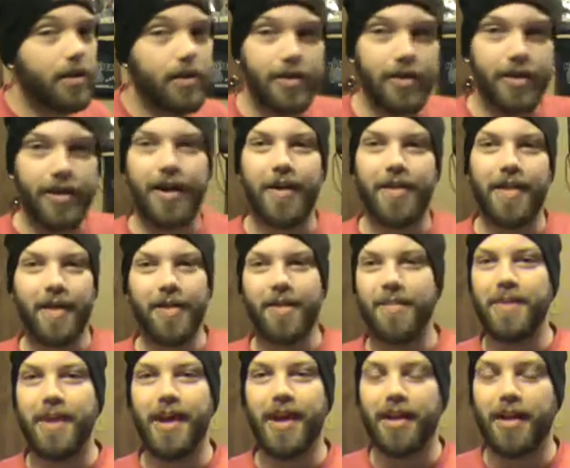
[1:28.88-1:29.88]
You know, that would
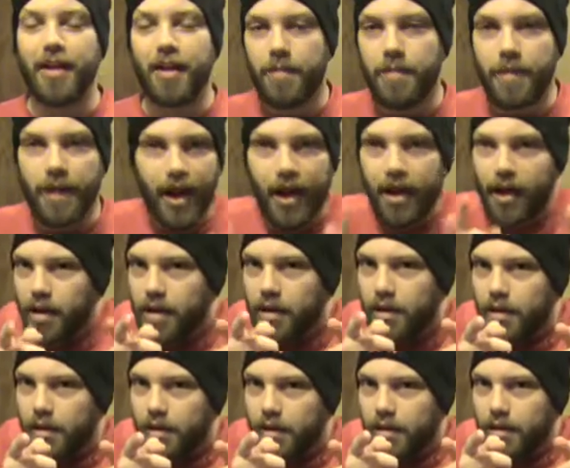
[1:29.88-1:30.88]
have been, it would have been like
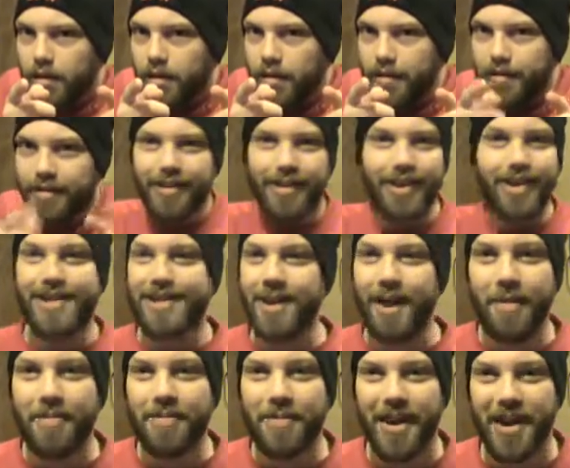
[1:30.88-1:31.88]

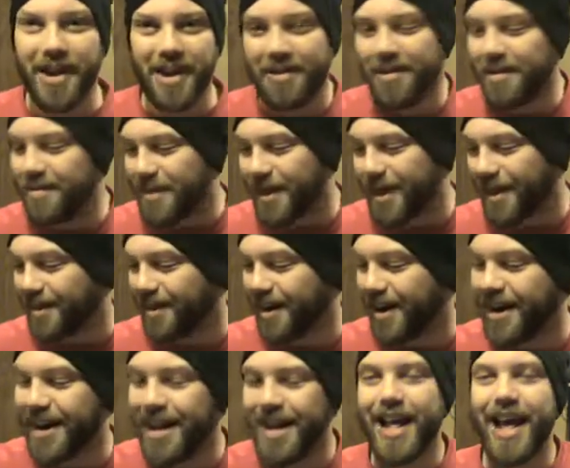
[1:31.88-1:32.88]
something. It would have been
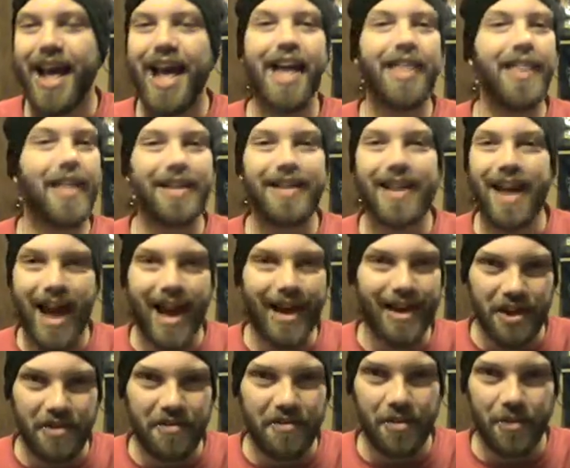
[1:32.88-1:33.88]
great. And they
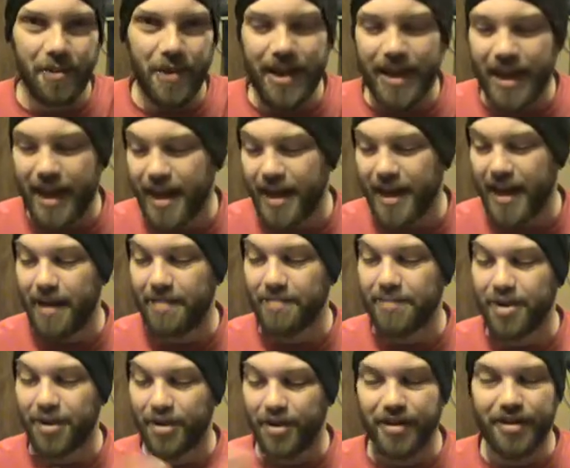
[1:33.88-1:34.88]
tagged over the weekend, and I'm
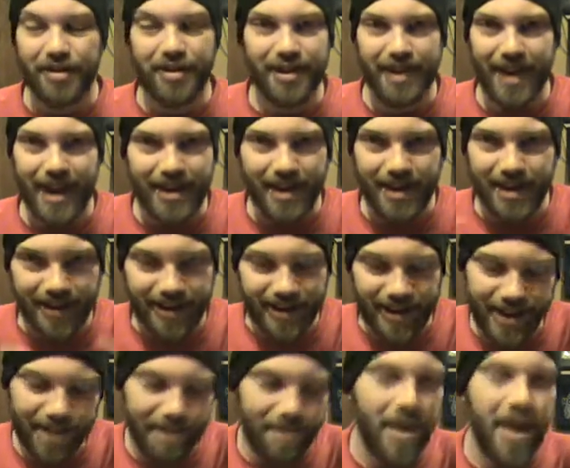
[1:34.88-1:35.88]
sure that they done it
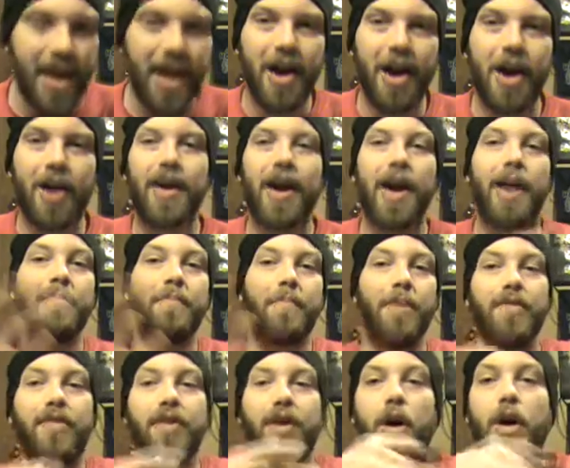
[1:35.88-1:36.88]
then. Okay,
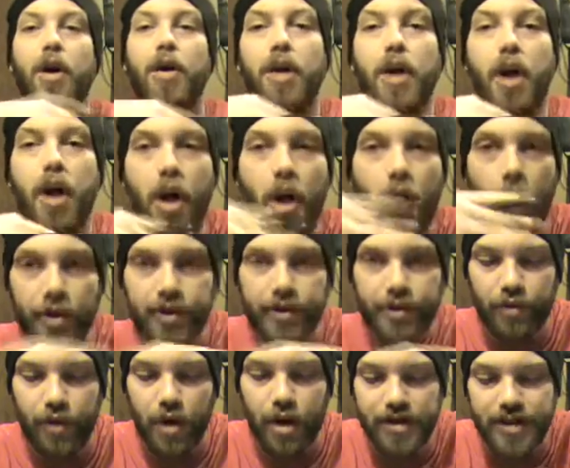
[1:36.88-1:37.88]
moving on. On
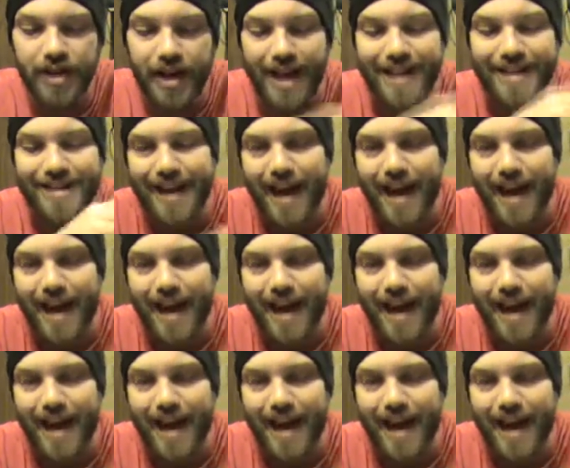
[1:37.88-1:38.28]
to Raw tonight.